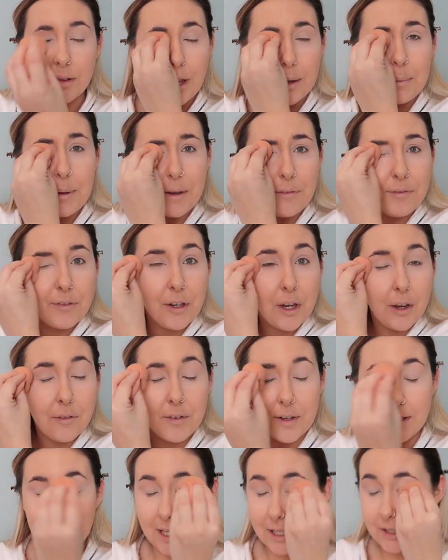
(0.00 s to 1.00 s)
There'd be a few of
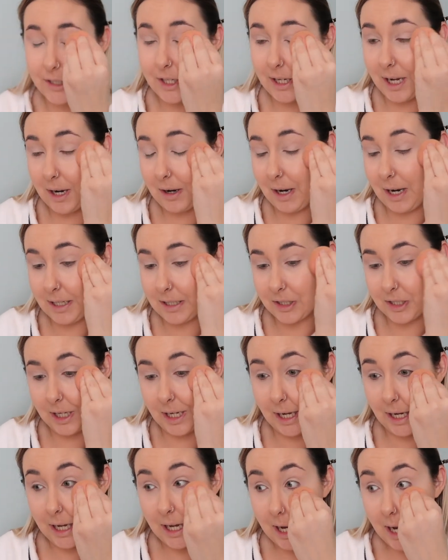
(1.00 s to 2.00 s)
us that chill out
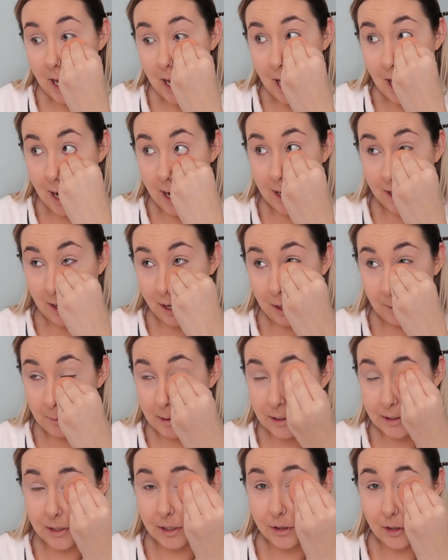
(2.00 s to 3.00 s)
actually, and like we
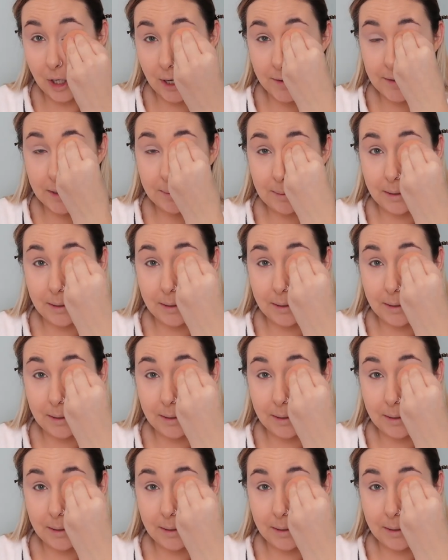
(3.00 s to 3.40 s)
used to drive to